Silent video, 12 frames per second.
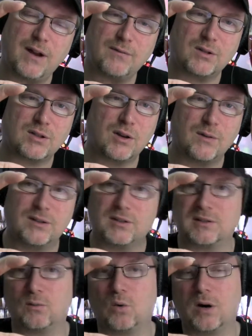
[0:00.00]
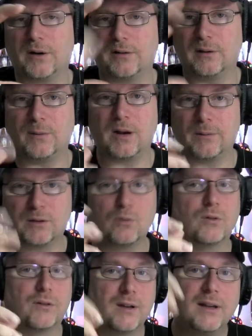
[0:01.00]
or so inches of water in the bottom of the
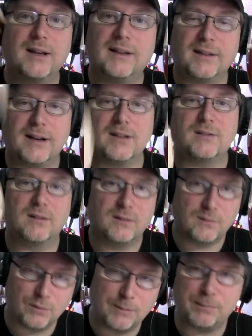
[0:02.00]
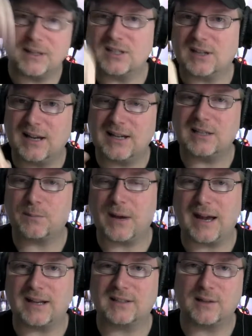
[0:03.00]
cooler, and then I replace ice
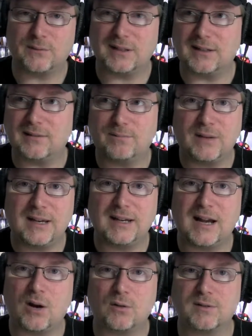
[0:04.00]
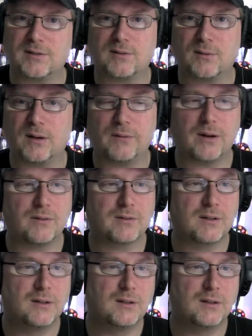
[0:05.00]
packs every 8 hours or 12 hours